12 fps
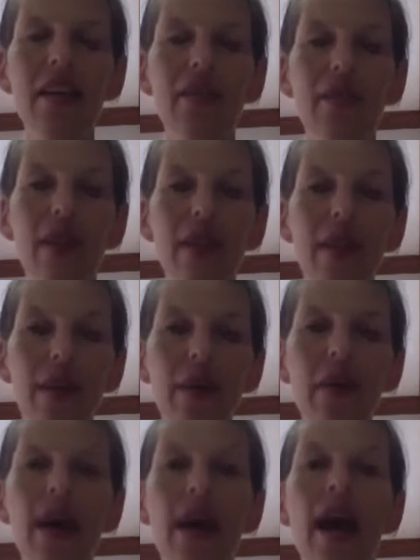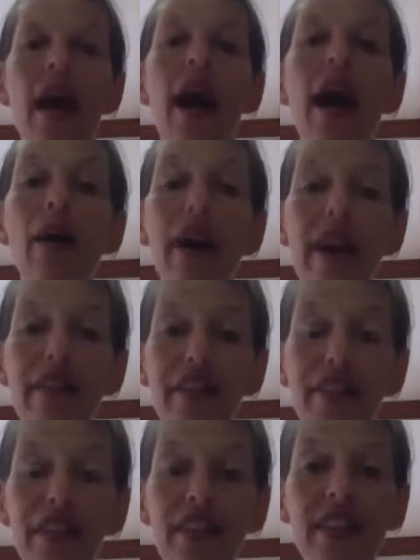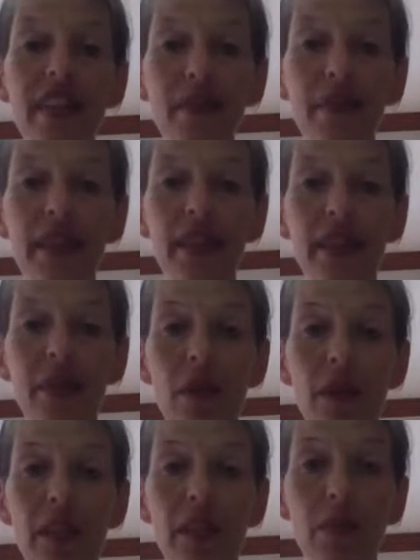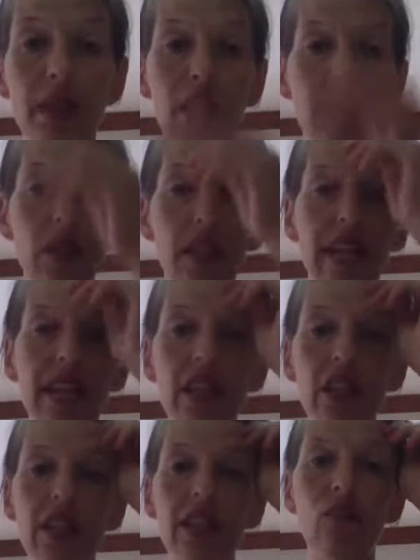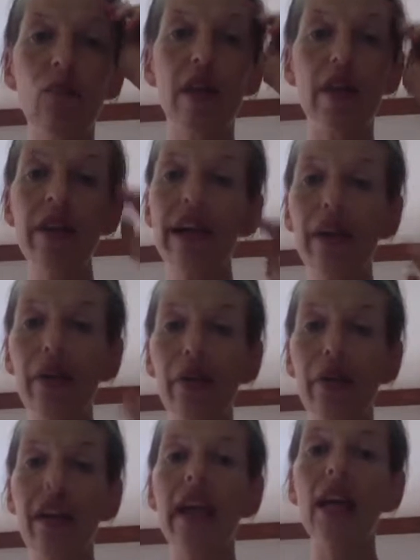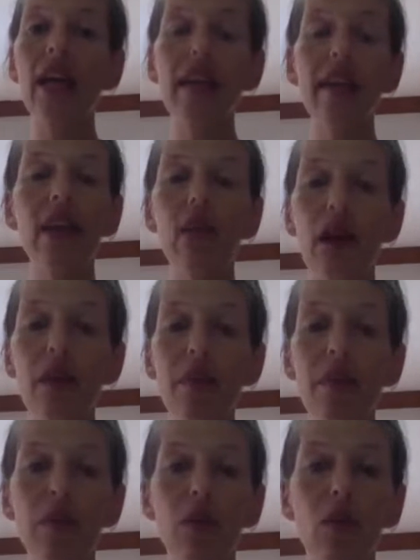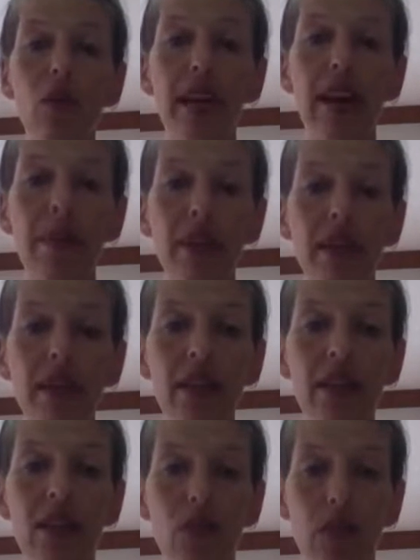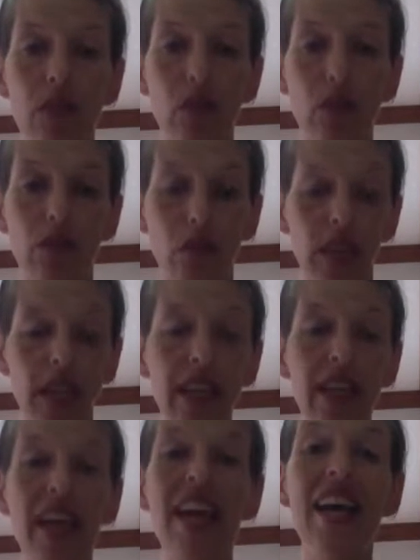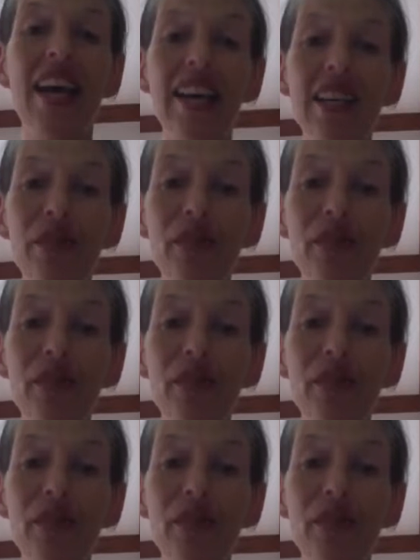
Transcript: video. However, something that I wanted to bring to your attention that's very healthy, and I think a lot of people don't tap into this resource for eating, is